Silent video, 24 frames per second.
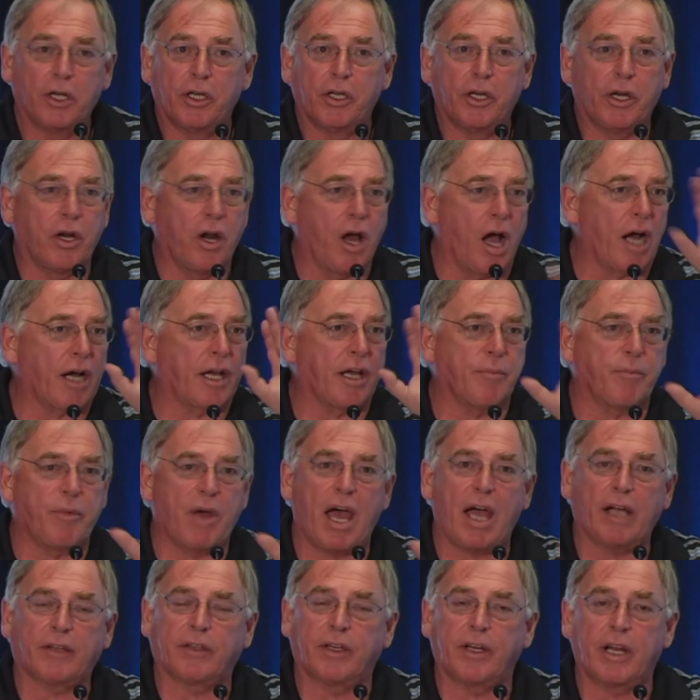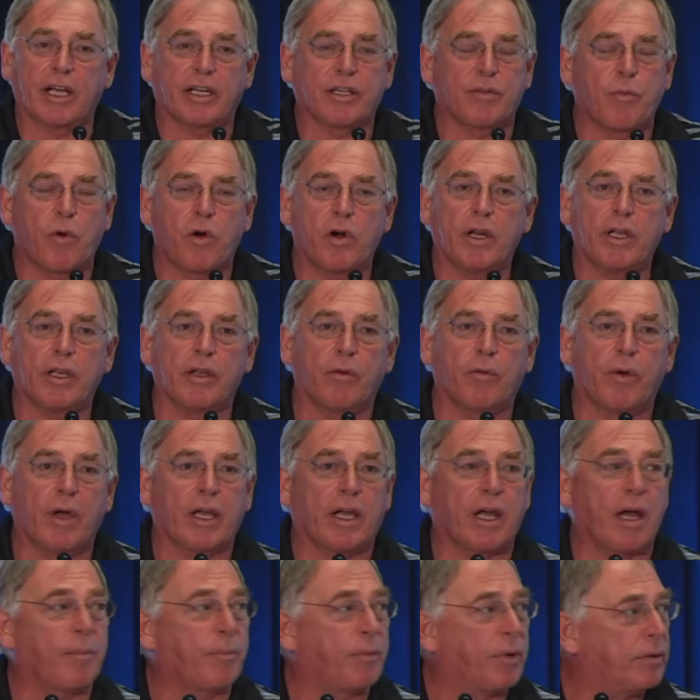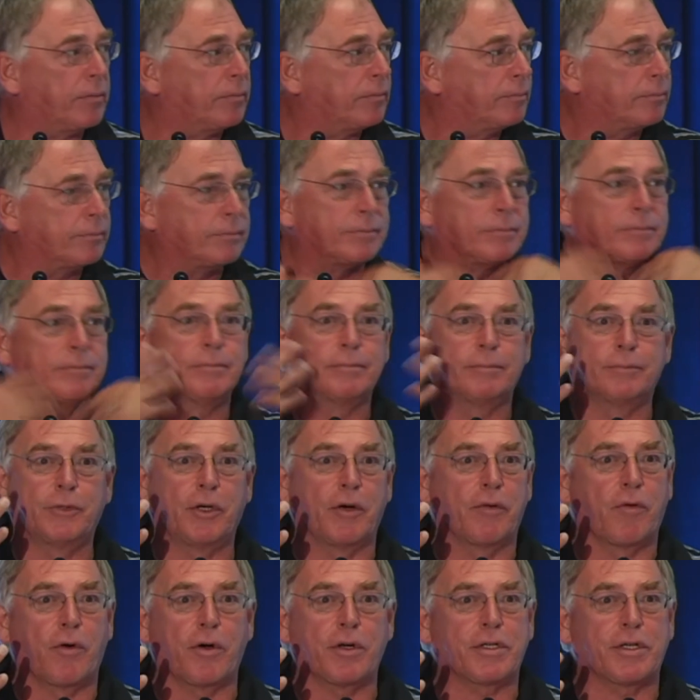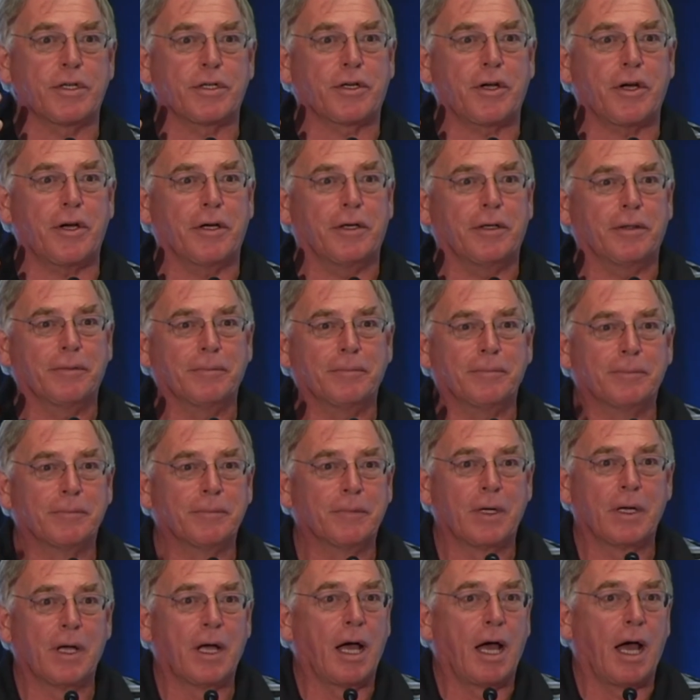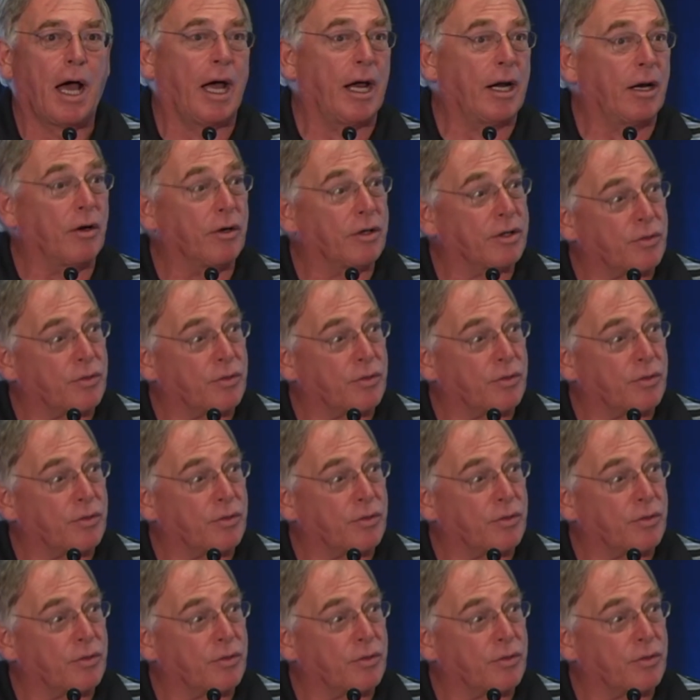You knock it back the next morning, you wake up, and your voice is good. Wow. That's crazy. I know